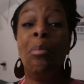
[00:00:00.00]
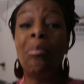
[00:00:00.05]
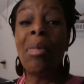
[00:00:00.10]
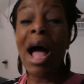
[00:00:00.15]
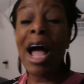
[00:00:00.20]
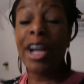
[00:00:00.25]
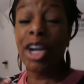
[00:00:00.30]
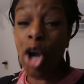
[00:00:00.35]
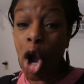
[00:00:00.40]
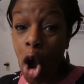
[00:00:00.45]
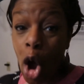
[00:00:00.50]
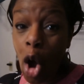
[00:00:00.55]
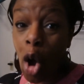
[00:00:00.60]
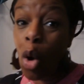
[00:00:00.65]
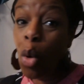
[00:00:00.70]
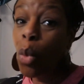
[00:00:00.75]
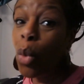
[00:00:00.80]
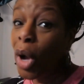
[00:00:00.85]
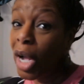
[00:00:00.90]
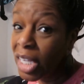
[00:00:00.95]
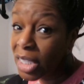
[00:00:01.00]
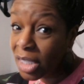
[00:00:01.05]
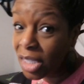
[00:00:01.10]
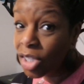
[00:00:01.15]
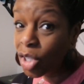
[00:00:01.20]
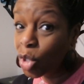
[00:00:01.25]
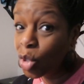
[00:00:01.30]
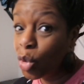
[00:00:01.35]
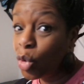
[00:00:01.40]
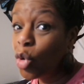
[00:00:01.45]
my goal was
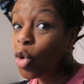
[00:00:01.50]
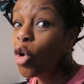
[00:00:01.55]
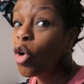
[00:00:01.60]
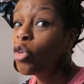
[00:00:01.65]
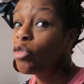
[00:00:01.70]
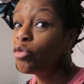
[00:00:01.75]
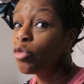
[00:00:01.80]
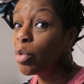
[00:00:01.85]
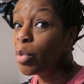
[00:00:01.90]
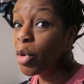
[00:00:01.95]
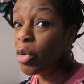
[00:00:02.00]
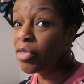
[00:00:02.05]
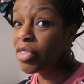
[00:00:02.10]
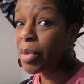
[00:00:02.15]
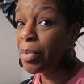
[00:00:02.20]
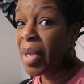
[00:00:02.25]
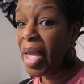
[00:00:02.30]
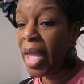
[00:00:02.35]
to remove the